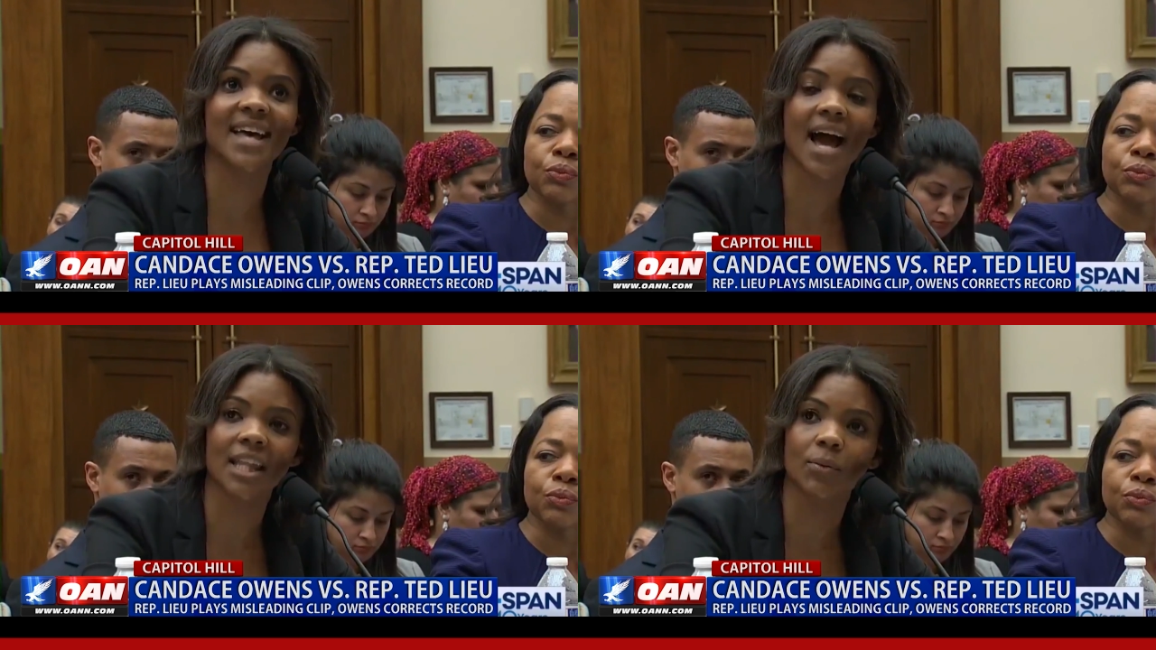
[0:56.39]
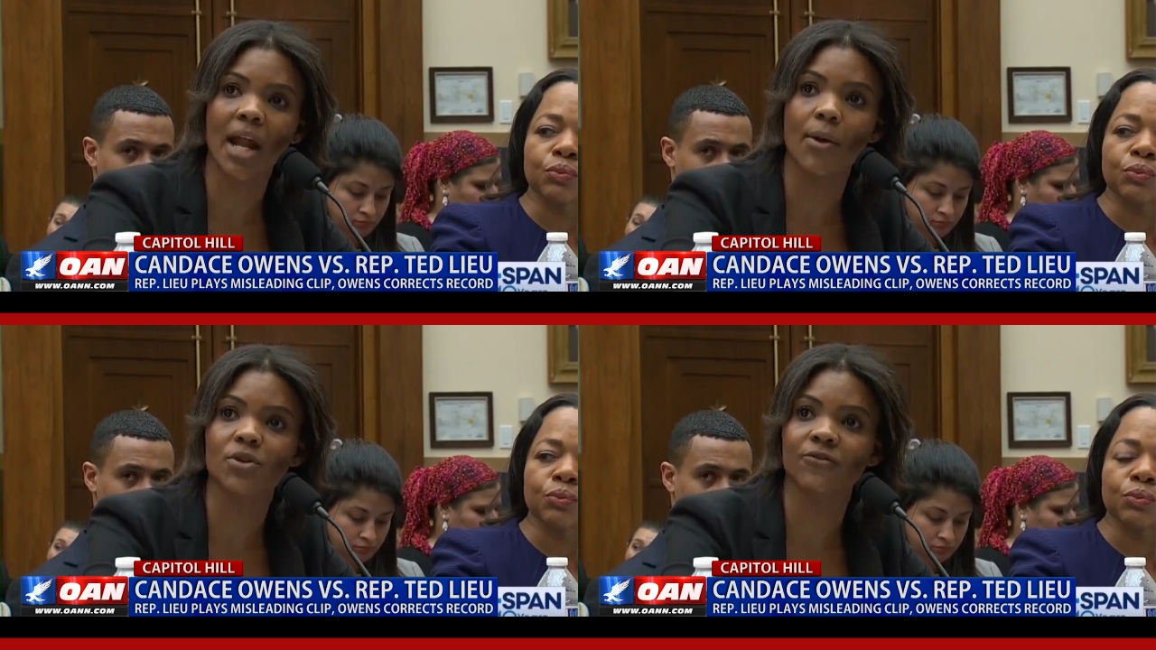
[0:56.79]

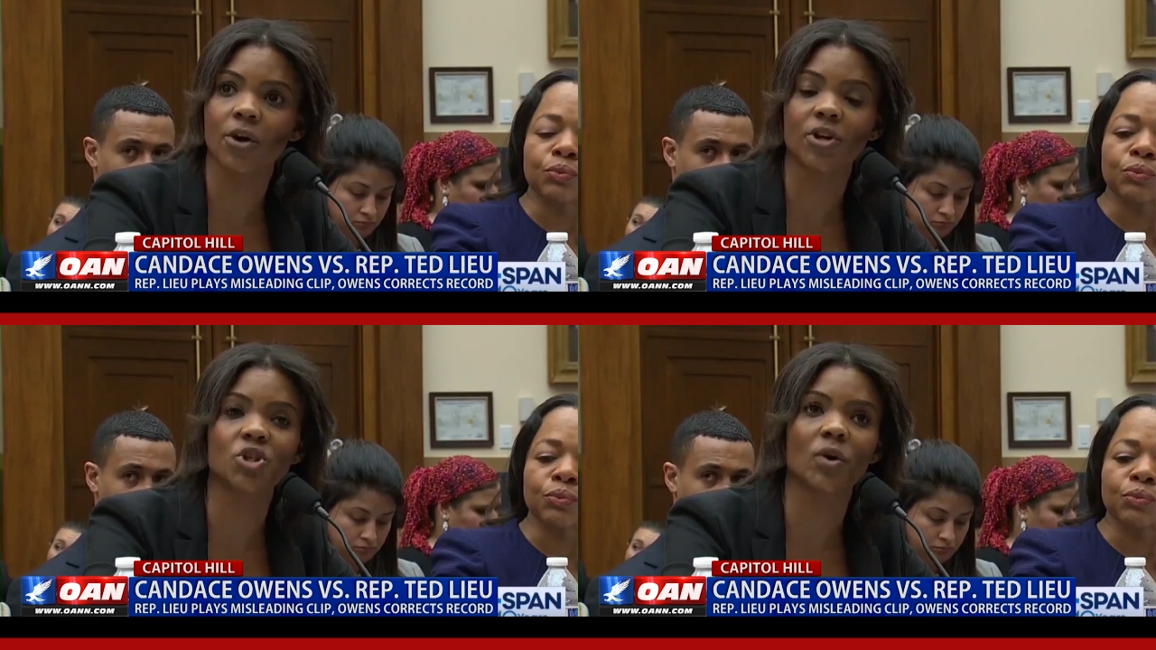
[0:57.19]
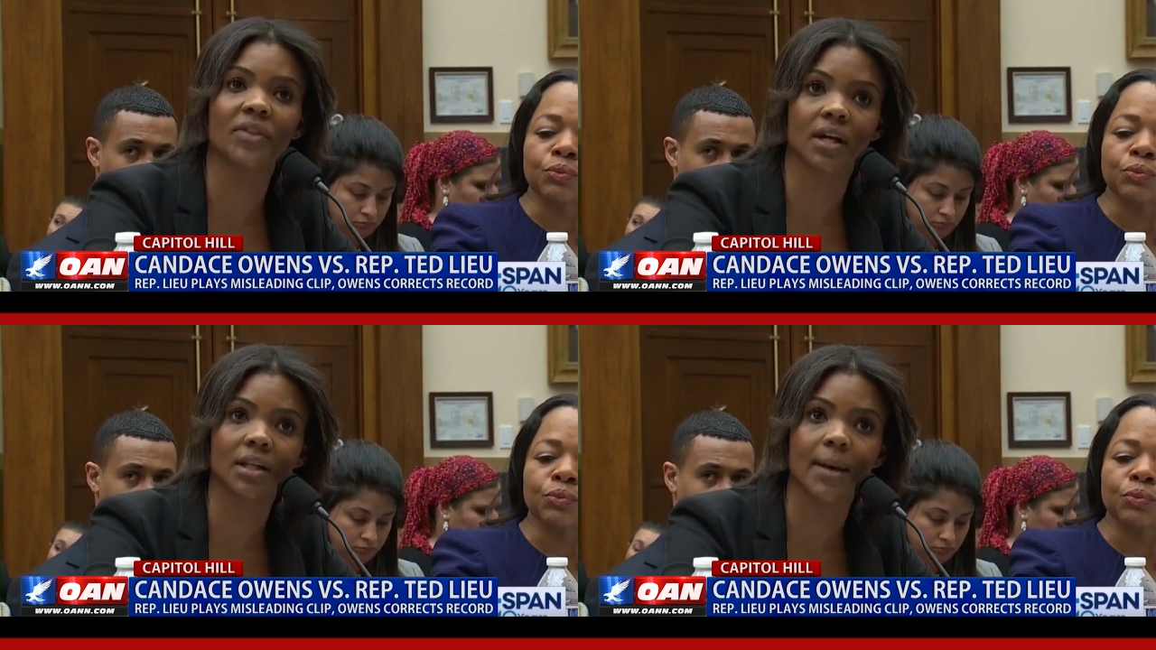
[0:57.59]
Speaker 1: exactly what I was referring
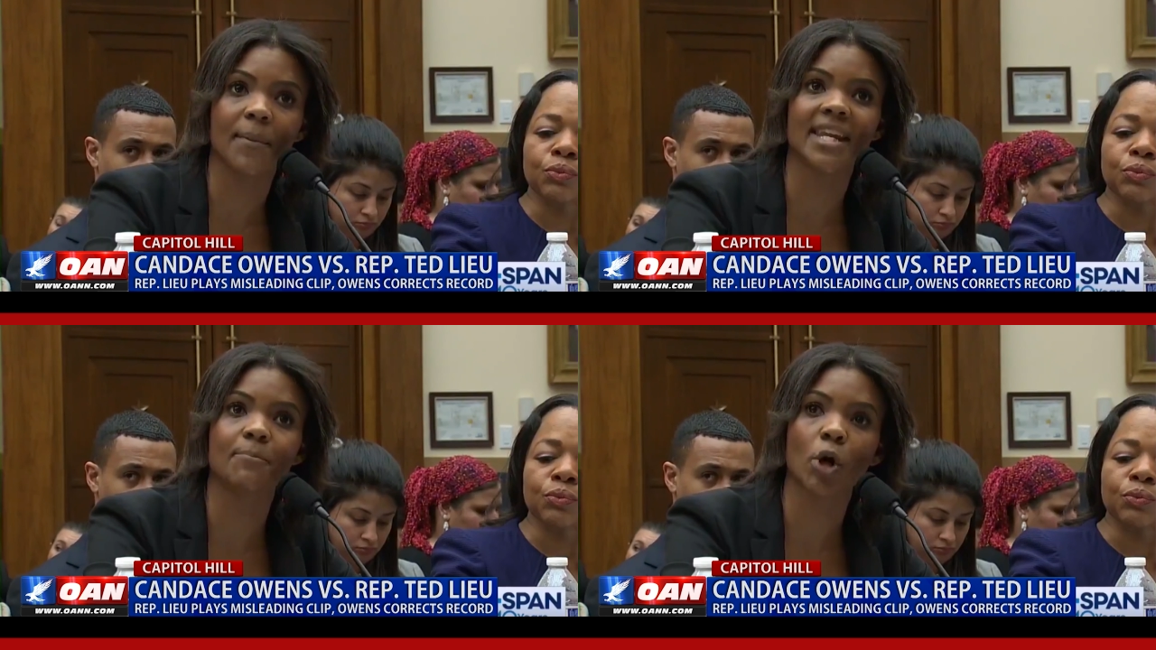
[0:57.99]
to in the clip,